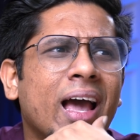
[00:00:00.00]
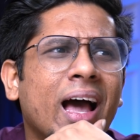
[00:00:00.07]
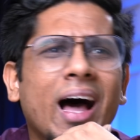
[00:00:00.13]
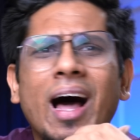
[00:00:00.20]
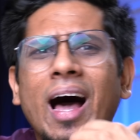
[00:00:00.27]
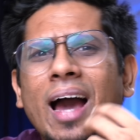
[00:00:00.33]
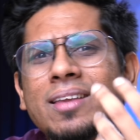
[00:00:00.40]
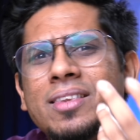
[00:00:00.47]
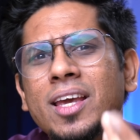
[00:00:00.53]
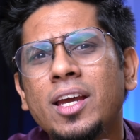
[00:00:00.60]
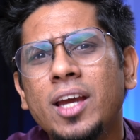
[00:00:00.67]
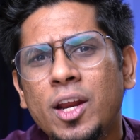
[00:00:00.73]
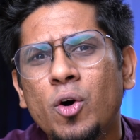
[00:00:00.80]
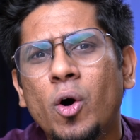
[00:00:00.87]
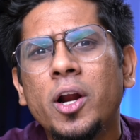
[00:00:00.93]
I
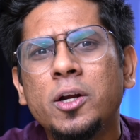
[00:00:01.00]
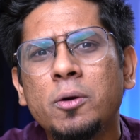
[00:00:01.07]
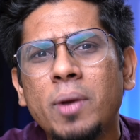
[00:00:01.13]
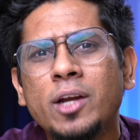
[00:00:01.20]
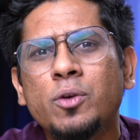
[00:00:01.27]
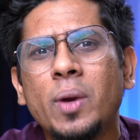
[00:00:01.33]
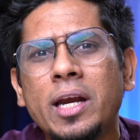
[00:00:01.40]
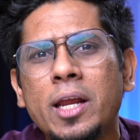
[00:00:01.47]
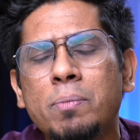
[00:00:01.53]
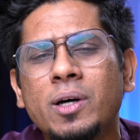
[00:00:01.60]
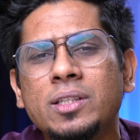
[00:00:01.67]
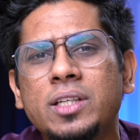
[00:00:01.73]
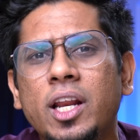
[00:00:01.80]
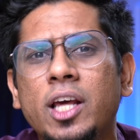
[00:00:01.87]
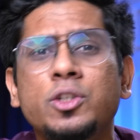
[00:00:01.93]
think in order to make
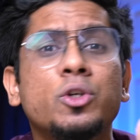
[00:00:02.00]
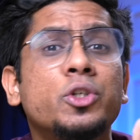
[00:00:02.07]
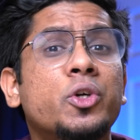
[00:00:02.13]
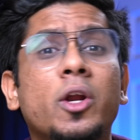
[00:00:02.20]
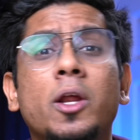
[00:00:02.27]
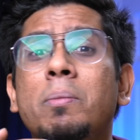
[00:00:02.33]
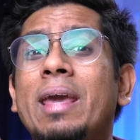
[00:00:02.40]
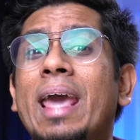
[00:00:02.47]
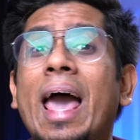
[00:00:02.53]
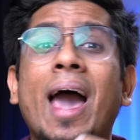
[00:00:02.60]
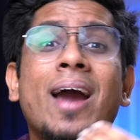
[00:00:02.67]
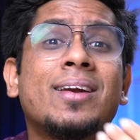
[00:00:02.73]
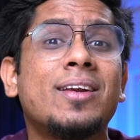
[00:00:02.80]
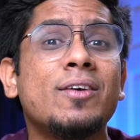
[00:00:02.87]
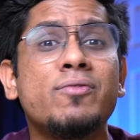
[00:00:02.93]
20%, you shouldn't be
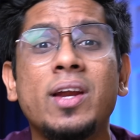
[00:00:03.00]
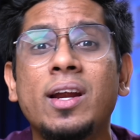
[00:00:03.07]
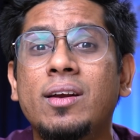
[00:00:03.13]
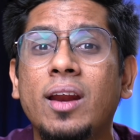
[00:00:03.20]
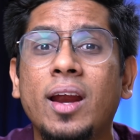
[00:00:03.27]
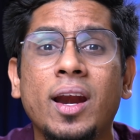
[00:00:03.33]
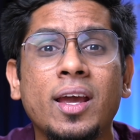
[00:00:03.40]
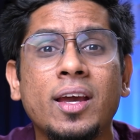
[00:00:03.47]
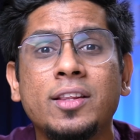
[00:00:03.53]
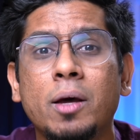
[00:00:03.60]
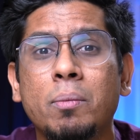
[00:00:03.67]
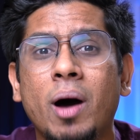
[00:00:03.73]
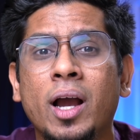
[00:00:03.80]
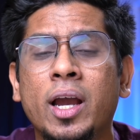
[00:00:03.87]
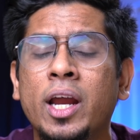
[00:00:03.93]
actively trading in the
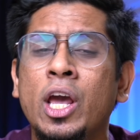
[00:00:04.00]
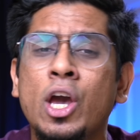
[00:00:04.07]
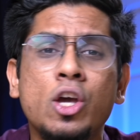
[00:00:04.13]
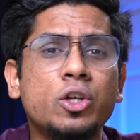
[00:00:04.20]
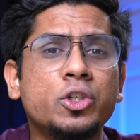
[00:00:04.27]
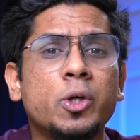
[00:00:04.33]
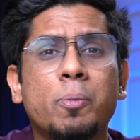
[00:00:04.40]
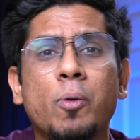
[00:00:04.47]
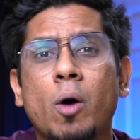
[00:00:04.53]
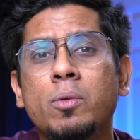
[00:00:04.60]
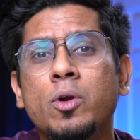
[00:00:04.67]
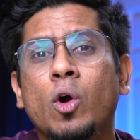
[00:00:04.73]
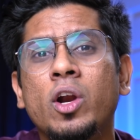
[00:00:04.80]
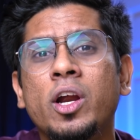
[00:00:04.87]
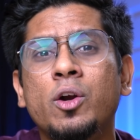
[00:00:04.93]
market. You should
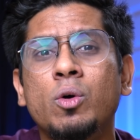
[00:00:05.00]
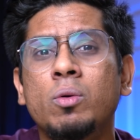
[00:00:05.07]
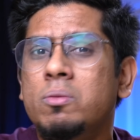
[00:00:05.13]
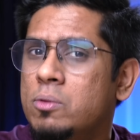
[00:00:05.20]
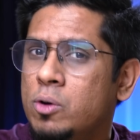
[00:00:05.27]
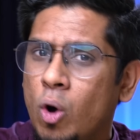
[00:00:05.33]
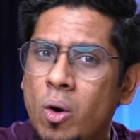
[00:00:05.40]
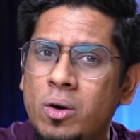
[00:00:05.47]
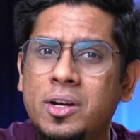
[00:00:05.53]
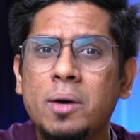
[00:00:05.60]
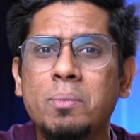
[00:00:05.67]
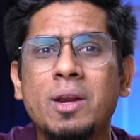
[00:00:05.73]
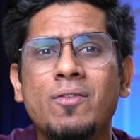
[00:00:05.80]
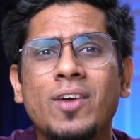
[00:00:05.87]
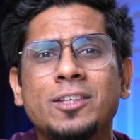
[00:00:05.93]
probably only do
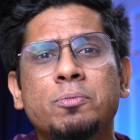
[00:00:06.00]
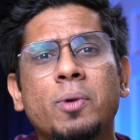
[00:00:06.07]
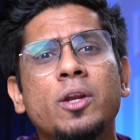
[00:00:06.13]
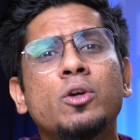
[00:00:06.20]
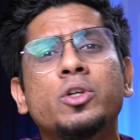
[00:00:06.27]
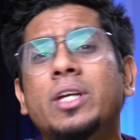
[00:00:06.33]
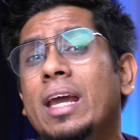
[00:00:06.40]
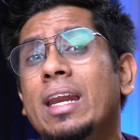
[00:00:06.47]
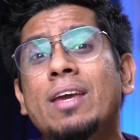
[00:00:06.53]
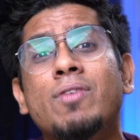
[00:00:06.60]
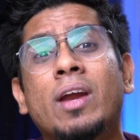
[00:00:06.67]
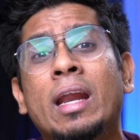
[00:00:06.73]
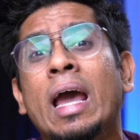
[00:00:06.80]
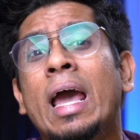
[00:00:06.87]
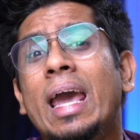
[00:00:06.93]
long-term investment. You can
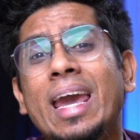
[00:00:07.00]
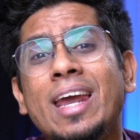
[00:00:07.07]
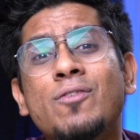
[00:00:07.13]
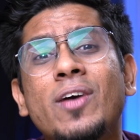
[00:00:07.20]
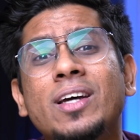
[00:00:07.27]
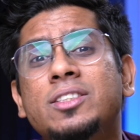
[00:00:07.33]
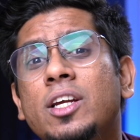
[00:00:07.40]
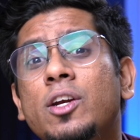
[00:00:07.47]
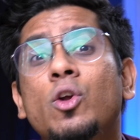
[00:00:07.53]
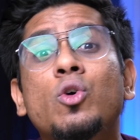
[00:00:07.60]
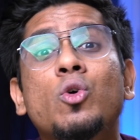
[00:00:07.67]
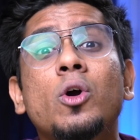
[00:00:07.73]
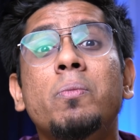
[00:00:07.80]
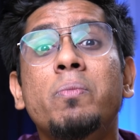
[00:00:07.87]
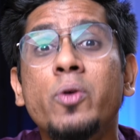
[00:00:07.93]
even invest into
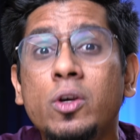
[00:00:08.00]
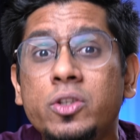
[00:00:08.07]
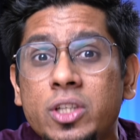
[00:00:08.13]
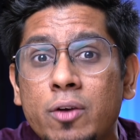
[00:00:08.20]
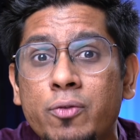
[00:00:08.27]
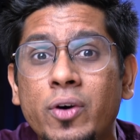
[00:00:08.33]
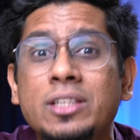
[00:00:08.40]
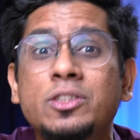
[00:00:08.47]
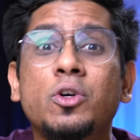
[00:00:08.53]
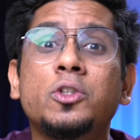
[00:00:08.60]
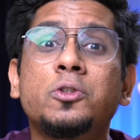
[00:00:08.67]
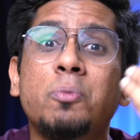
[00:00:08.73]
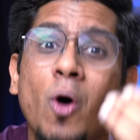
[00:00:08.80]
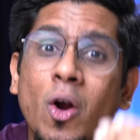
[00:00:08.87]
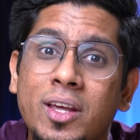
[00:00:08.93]
good mutual funds or
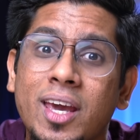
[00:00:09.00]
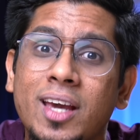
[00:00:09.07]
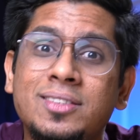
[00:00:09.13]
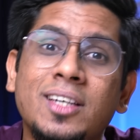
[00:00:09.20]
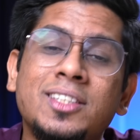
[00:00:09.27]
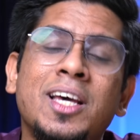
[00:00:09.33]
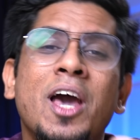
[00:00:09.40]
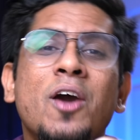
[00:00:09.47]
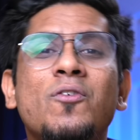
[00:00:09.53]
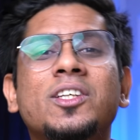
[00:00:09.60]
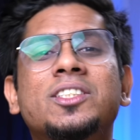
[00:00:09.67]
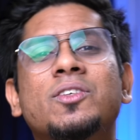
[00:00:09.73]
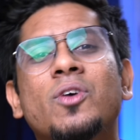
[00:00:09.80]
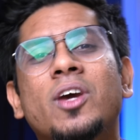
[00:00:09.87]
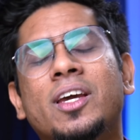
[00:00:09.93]
small cases which
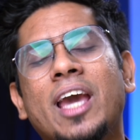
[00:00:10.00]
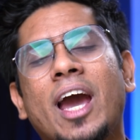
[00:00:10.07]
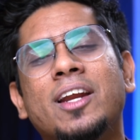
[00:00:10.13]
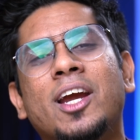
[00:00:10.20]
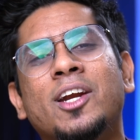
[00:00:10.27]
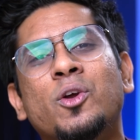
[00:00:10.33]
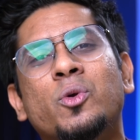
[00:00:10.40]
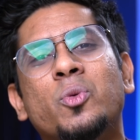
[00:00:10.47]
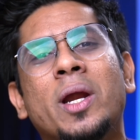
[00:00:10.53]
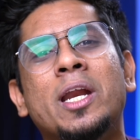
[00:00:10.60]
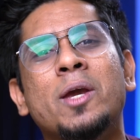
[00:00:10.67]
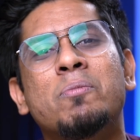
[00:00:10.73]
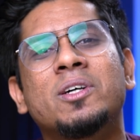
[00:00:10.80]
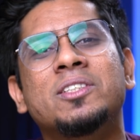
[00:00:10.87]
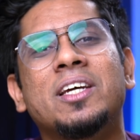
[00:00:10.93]
can get you
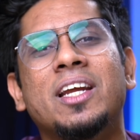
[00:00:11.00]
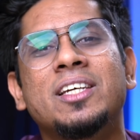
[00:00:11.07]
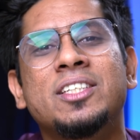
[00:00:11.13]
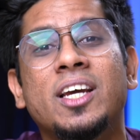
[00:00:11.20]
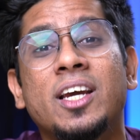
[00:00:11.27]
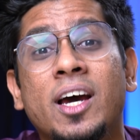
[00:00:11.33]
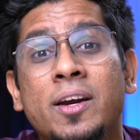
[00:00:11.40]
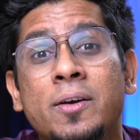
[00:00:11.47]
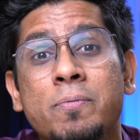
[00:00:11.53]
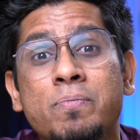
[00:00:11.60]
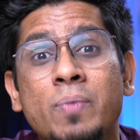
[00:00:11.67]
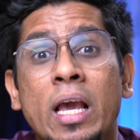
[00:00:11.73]
20% a year.